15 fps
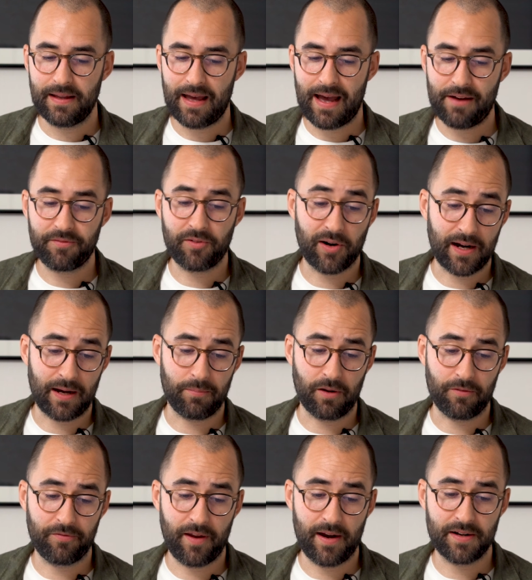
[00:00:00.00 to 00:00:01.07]
after a couple
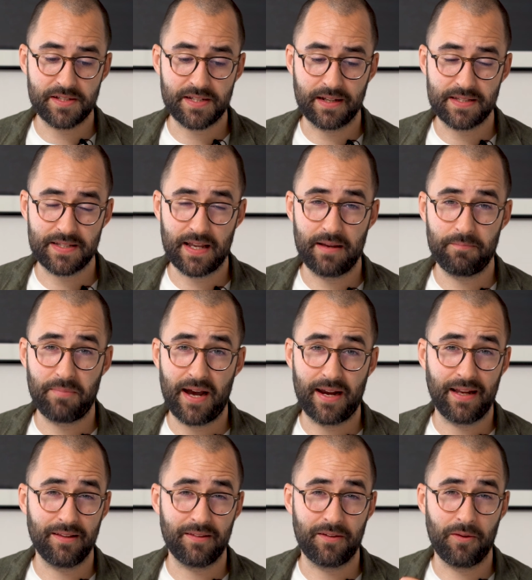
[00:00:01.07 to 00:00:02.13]
of years, I'd say back
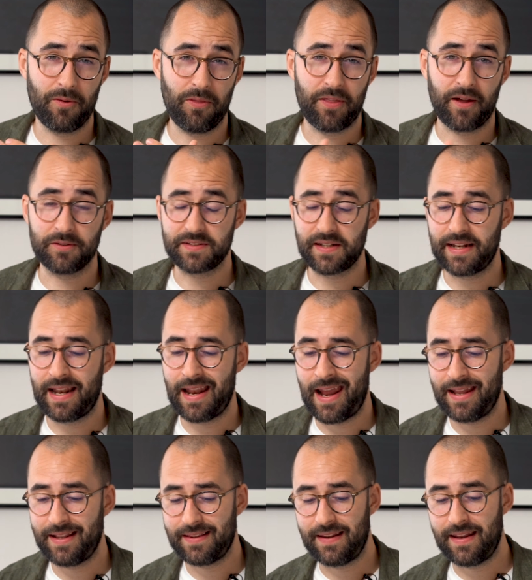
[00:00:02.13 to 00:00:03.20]
in
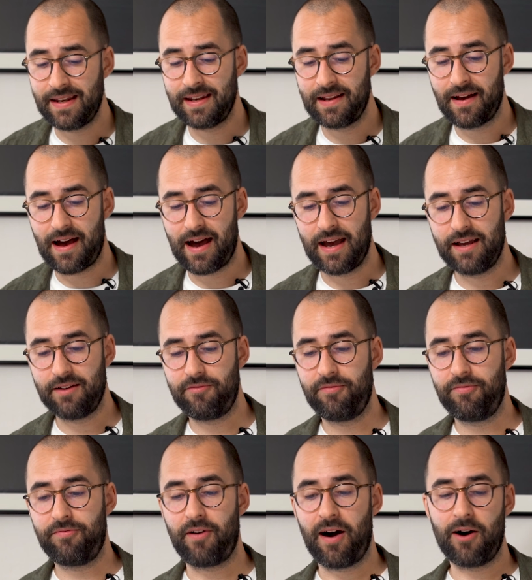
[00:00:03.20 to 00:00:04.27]
2018, I
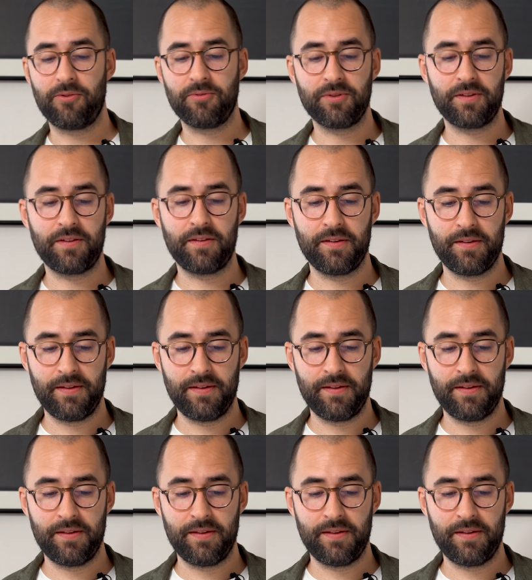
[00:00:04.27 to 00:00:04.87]
found